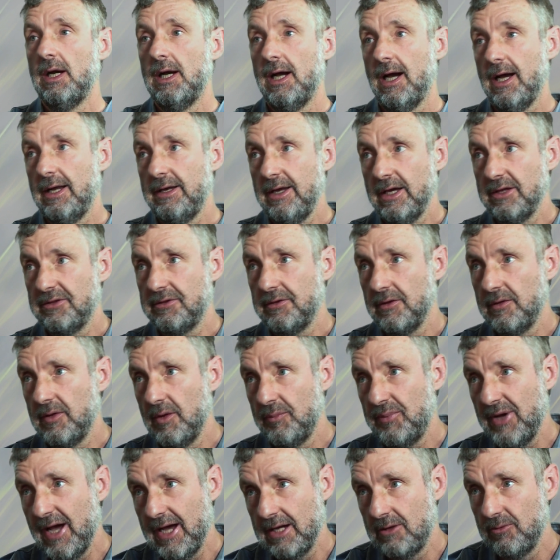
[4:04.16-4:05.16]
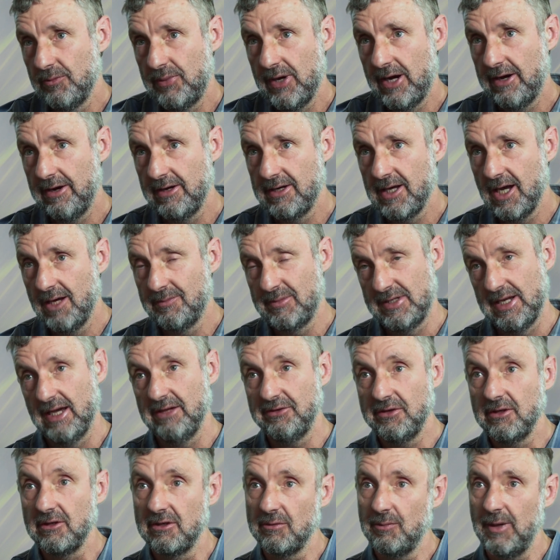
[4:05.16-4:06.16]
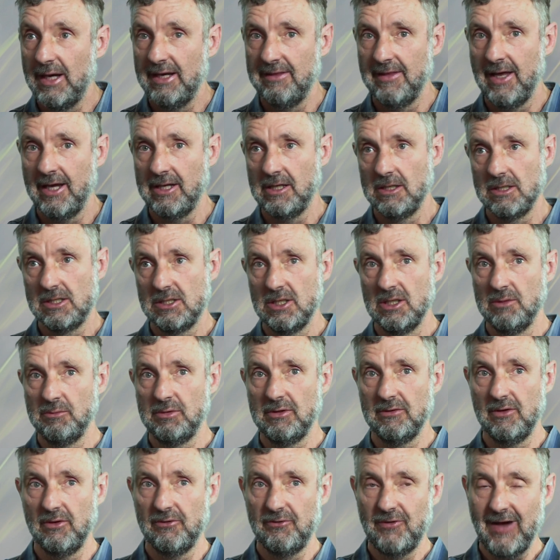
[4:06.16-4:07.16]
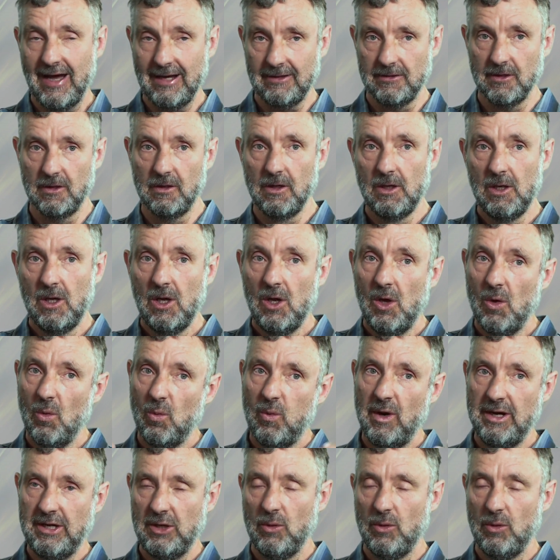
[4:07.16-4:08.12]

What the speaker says: And yes, the pattern paradigm does explain that in terms of the fact that when